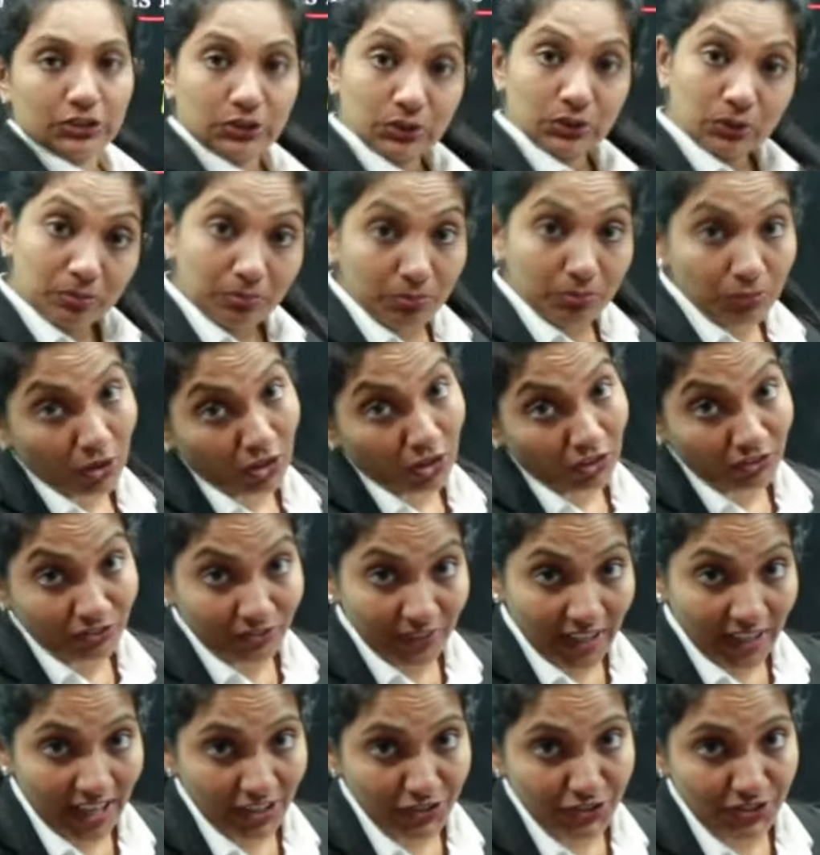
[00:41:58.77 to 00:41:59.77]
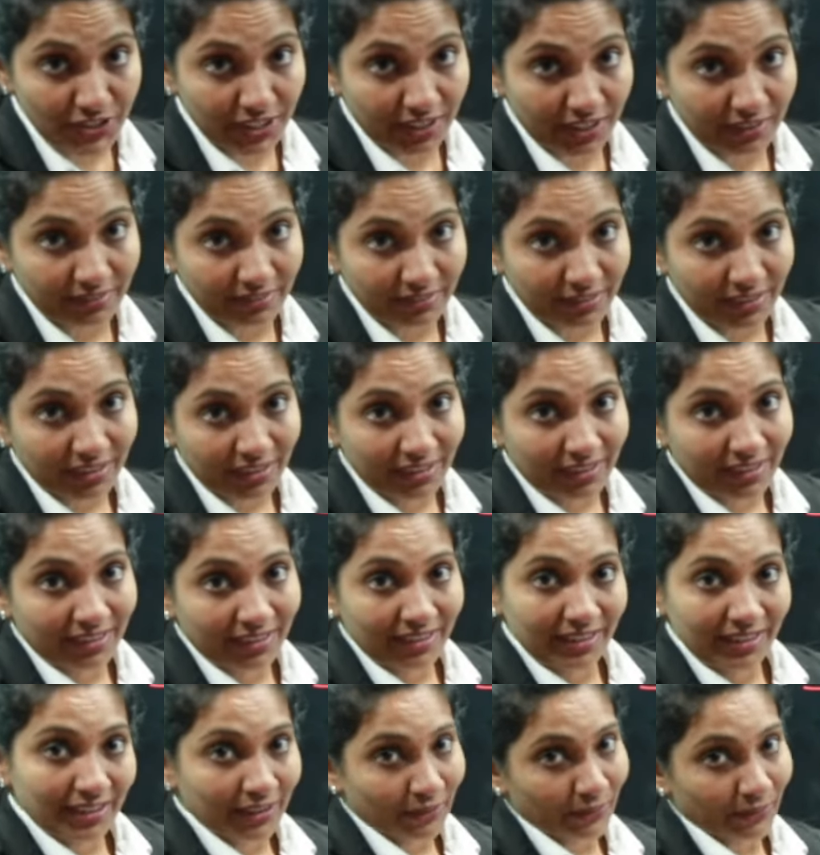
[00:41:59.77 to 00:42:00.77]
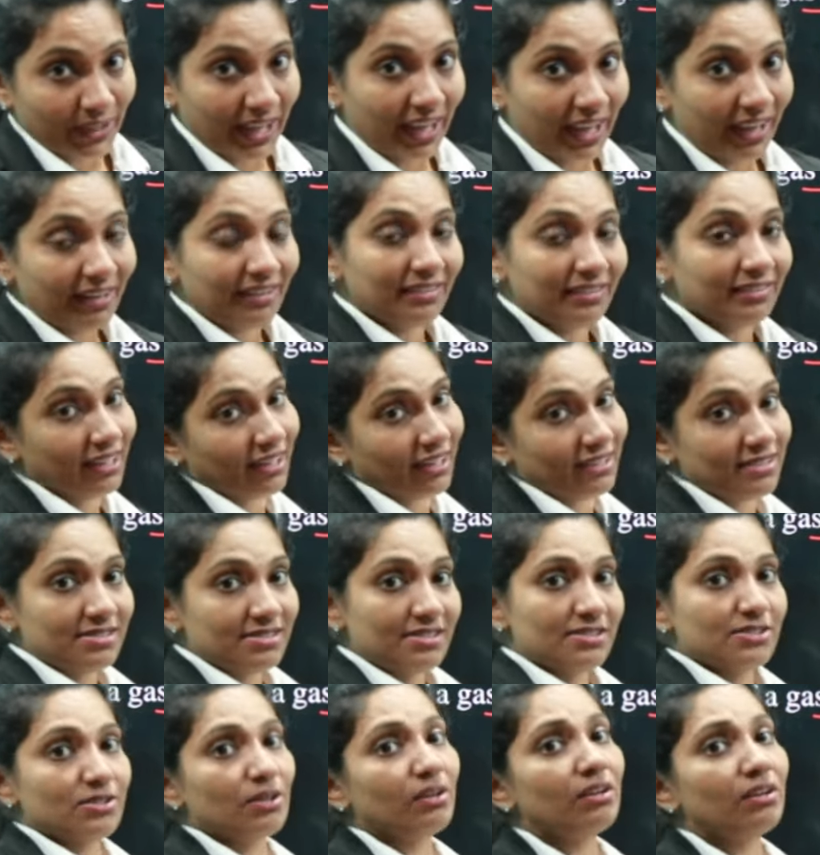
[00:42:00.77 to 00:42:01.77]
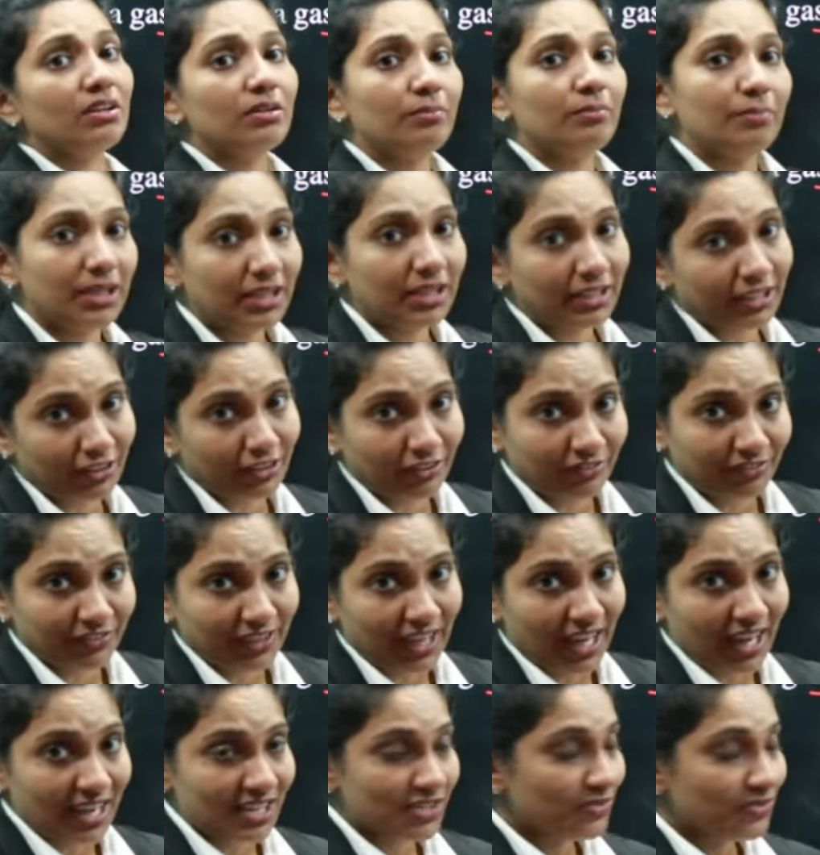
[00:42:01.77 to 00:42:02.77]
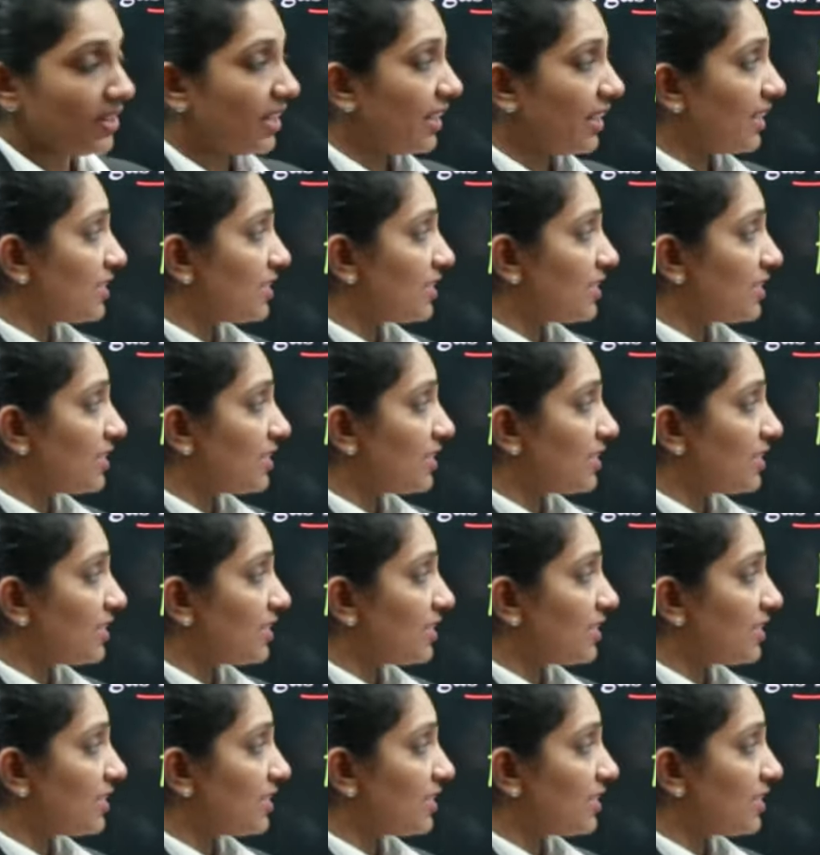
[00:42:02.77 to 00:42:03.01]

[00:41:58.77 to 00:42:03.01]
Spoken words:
to mole fraction. Okay, that is the solubility of gas. We are